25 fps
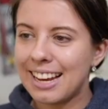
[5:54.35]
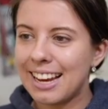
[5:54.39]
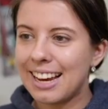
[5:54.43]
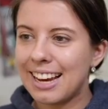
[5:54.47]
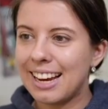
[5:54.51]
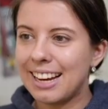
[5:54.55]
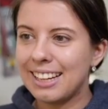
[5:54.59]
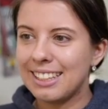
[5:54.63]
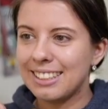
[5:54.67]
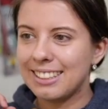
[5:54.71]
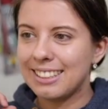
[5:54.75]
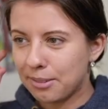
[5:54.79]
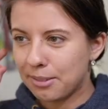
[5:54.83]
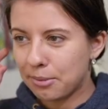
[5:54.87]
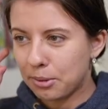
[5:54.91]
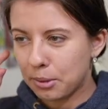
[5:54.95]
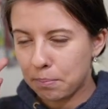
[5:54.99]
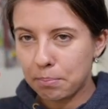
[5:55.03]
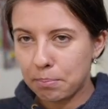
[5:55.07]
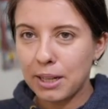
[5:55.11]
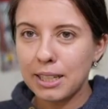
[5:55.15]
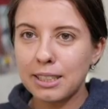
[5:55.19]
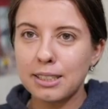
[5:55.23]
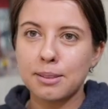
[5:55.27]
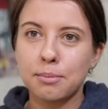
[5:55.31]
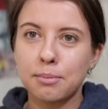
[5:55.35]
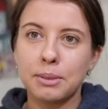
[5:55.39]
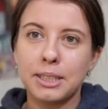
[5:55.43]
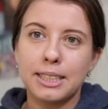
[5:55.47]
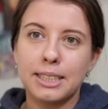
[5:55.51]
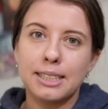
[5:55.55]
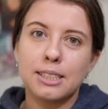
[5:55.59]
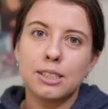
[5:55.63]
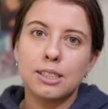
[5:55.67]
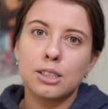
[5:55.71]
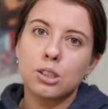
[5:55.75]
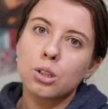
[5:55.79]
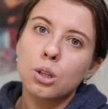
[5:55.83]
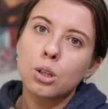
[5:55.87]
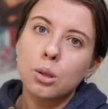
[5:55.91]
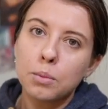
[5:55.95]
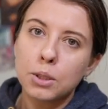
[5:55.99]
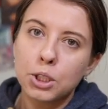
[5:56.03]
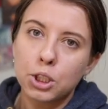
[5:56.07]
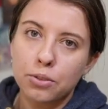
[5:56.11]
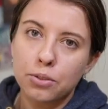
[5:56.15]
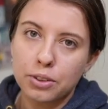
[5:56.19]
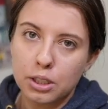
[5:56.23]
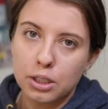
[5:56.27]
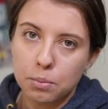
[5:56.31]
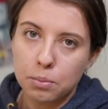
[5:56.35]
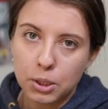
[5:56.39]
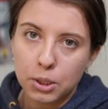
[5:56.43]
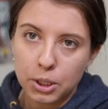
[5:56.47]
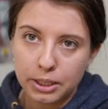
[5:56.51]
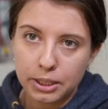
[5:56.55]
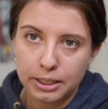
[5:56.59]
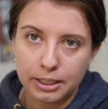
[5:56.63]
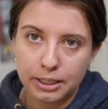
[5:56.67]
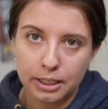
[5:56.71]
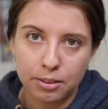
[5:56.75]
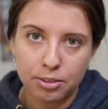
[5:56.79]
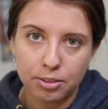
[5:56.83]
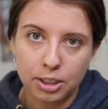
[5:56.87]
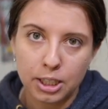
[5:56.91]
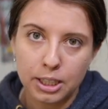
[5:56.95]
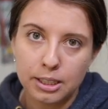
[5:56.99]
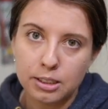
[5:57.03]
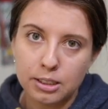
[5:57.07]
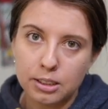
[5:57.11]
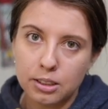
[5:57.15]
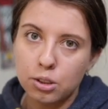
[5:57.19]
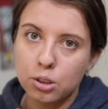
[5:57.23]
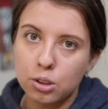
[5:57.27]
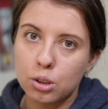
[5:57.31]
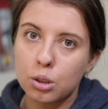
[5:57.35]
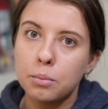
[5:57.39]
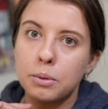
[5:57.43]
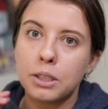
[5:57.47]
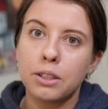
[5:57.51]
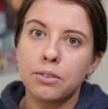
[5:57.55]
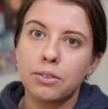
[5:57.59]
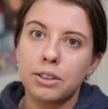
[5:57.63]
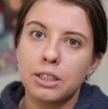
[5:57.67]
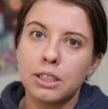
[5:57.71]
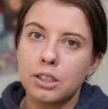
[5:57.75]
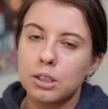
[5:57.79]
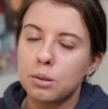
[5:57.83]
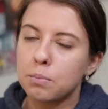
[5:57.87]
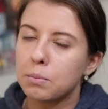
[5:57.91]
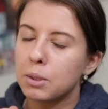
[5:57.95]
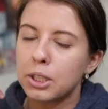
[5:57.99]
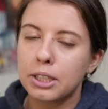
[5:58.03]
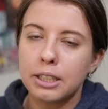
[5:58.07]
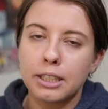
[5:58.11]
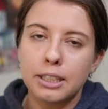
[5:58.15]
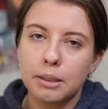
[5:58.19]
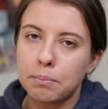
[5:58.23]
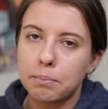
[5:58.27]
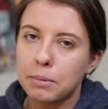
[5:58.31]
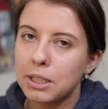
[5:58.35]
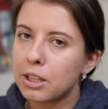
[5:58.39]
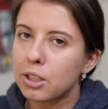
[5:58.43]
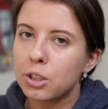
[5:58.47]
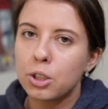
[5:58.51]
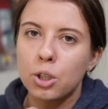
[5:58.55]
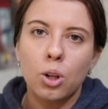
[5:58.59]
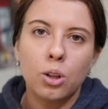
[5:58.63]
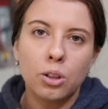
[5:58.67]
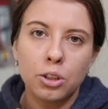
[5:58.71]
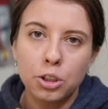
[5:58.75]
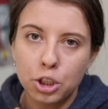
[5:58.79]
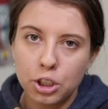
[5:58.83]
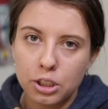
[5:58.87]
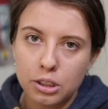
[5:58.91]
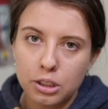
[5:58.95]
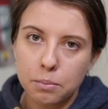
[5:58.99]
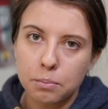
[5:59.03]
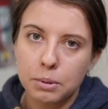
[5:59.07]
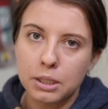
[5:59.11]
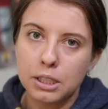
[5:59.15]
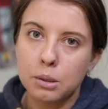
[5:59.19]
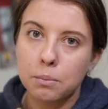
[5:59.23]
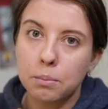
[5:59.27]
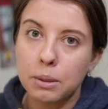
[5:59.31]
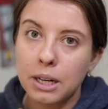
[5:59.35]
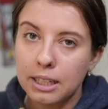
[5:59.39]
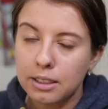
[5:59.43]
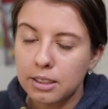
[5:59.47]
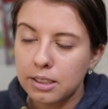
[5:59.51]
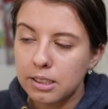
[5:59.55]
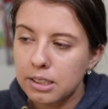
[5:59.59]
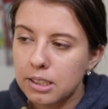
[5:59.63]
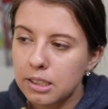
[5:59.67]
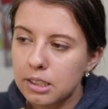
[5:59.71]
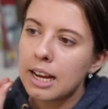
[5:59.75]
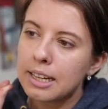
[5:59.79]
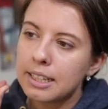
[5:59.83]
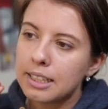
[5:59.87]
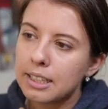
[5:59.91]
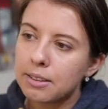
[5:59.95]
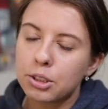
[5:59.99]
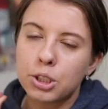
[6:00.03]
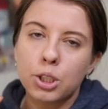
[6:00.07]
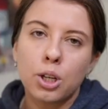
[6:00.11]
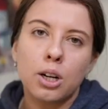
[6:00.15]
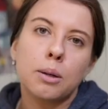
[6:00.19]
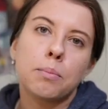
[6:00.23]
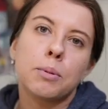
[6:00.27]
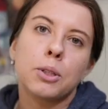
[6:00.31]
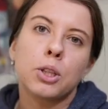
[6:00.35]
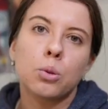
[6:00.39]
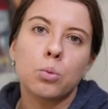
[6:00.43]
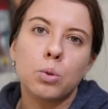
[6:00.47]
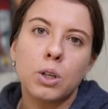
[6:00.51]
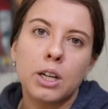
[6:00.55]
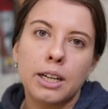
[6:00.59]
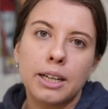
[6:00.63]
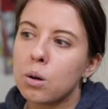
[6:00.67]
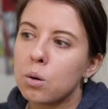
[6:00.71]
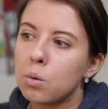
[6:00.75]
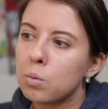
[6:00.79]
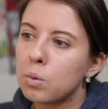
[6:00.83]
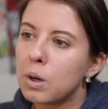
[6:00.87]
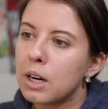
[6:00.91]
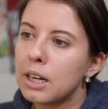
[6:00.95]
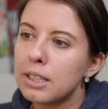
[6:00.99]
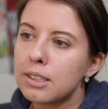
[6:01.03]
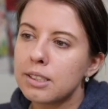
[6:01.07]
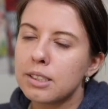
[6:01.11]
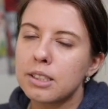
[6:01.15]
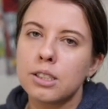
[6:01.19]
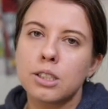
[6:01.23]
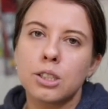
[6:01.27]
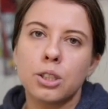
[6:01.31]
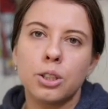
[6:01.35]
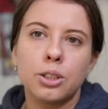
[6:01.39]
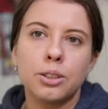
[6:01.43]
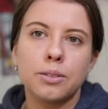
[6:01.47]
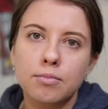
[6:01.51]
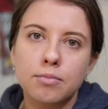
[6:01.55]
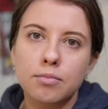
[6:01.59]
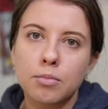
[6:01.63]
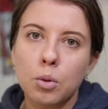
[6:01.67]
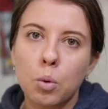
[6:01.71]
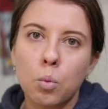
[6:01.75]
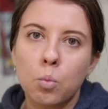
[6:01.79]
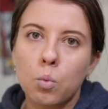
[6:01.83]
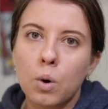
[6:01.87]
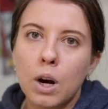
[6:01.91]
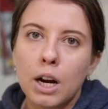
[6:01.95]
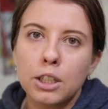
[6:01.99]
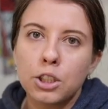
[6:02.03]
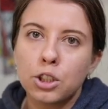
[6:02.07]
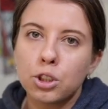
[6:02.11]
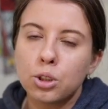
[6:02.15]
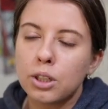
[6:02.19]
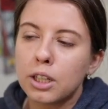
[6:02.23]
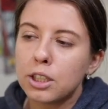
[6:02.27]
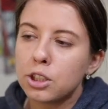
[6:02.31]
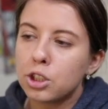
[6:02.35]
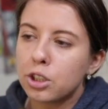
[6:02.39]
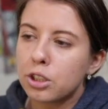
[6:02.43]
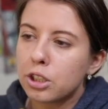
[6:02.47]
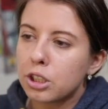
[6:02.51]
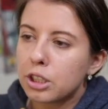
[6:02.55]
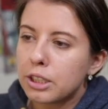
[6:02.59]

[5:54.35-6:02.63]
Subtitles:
And what bugs me is so much of this marketing advice and so many of these marketing methodologies and best practices never talk about the why. Why is this good? Or why should I just